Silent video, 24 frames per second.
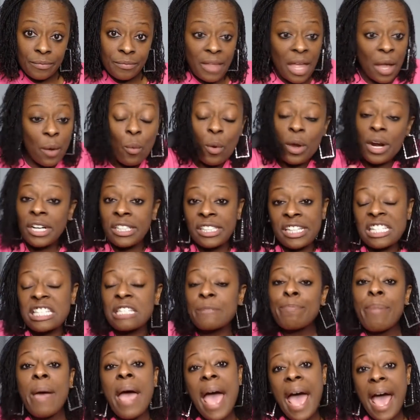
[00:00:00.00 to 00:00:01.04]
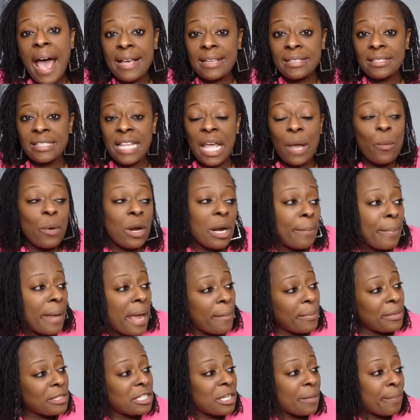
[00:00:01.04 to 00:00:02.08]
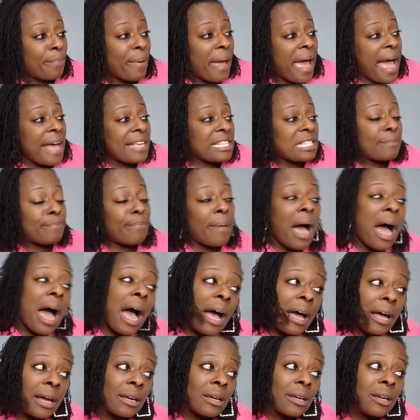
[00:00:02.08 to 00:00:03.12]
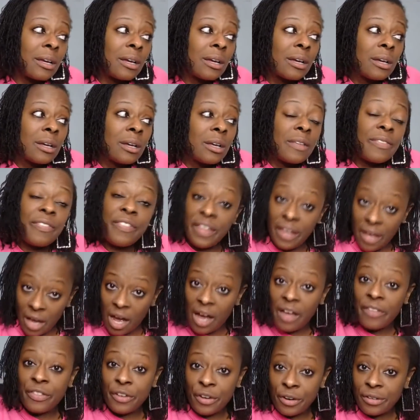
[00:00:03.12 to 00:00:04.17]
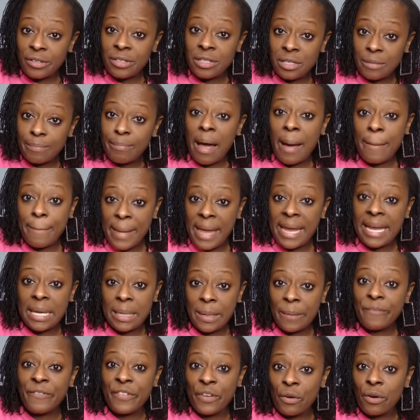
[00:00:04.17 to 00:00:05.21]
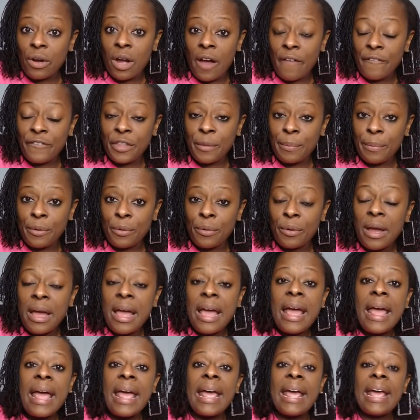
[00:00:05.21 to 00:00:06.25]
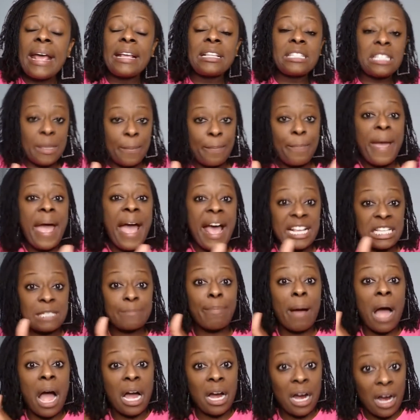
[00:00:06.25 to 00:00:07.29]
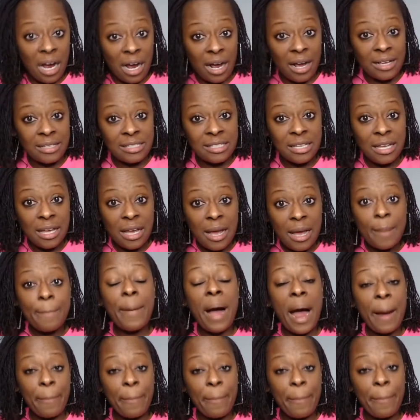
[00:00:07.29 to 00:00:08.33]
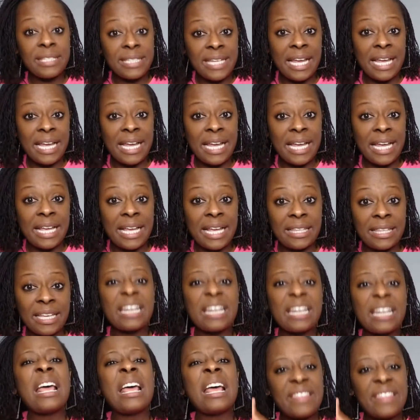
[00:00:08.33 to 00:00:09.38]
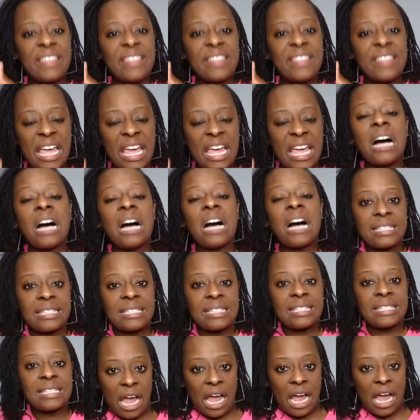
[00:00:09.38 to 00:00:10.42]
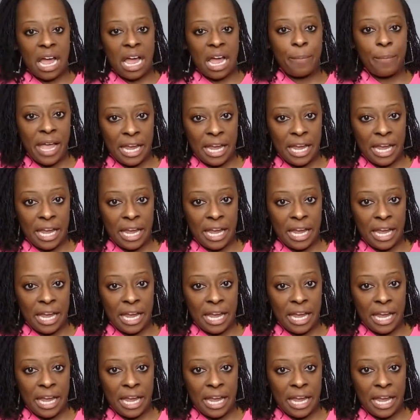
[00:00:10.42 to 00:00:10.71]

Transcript: They want to just pass. They want to be able to pass by the others by making them feel comfortable, and to pass by us by pretending they understand our pain.